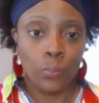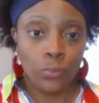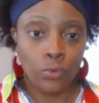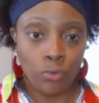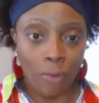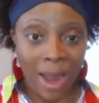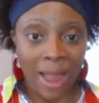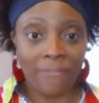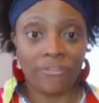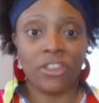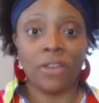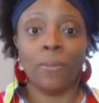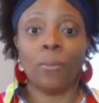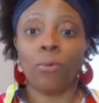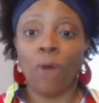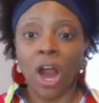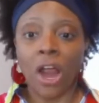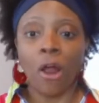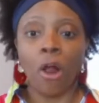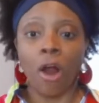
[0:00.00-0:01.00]
draft him,
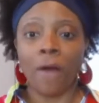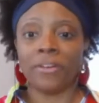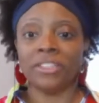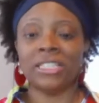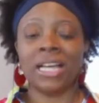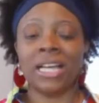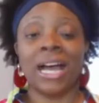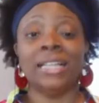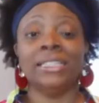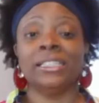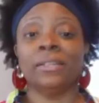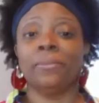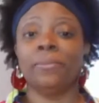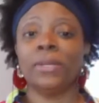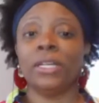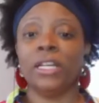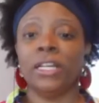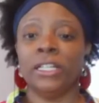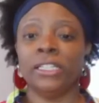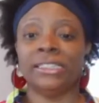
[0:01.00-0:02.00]
prioritize him
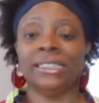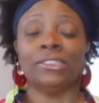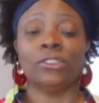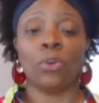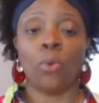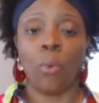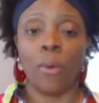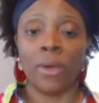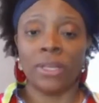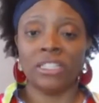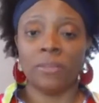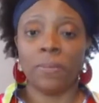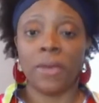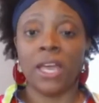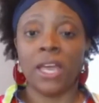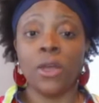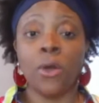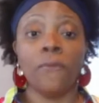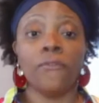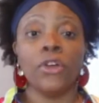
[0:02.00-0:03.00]
because it's going to
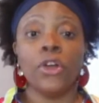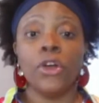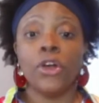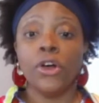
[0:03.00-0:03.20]
pay off.